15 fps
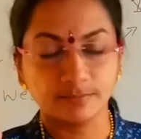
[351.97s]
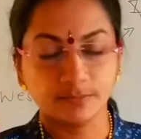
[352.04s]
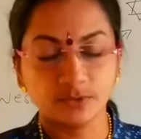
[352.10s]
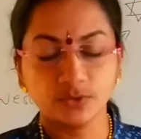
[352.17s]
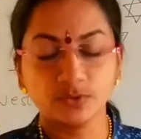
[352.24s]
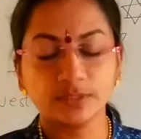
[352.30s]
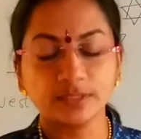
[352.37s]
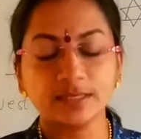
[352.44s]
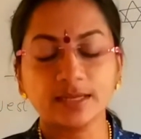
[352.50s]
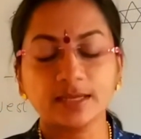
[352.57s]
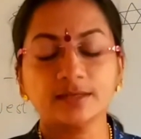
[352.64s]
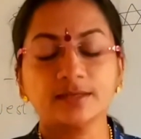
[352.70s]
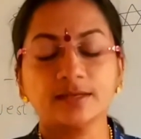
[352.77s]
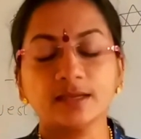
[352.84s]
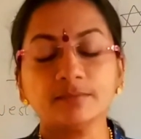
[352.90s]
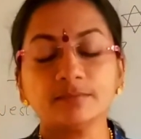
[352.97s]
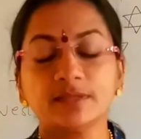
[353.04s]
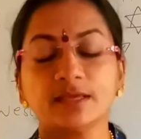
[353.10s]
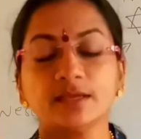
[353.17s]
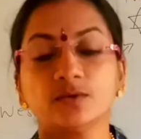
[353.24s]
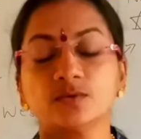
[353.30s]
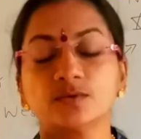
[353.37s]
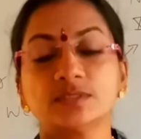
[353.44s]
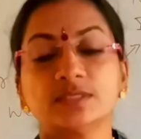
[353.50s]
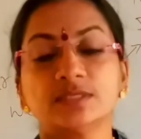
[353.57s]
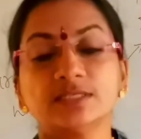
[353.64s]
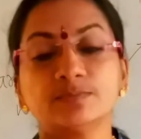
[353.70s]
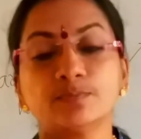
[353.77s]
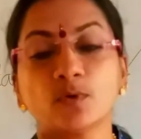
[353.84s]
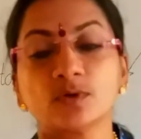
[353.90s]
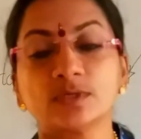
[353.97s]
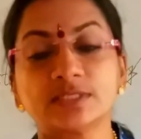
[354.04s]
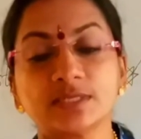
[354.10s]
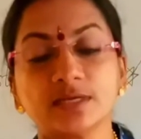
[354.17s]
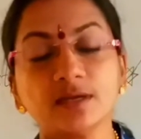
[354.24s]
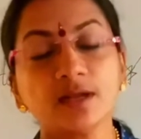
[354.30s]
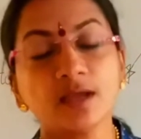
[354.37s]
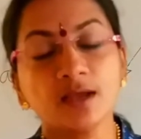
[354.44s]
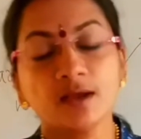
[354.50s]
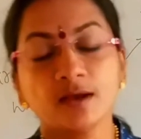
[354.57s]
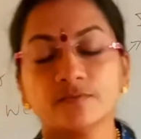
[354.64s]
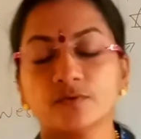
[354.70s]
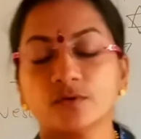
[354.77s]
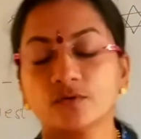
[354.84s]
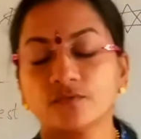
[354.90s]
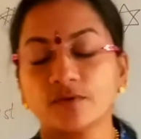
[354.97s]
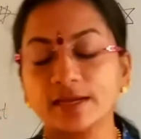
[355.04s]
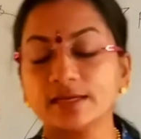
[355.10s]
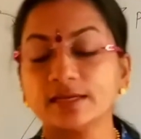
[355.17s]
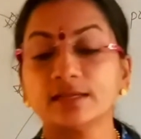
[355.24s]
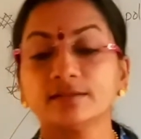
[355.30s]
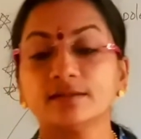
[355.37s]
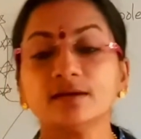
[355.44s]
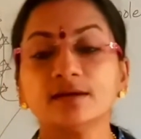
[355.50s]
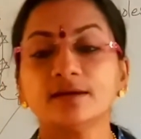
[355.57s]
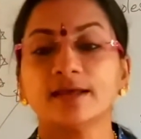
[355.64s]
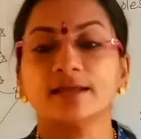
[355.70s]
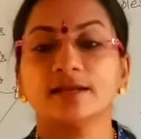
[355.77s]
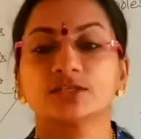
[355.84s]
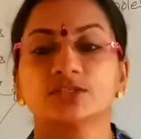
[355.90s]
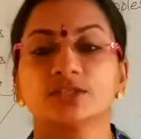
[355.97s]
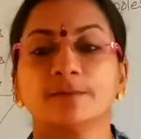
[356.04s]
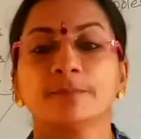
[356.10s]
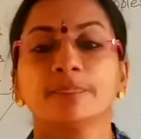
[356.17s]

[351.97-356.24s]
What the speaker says: During the night time they used this pole star for finding the direction.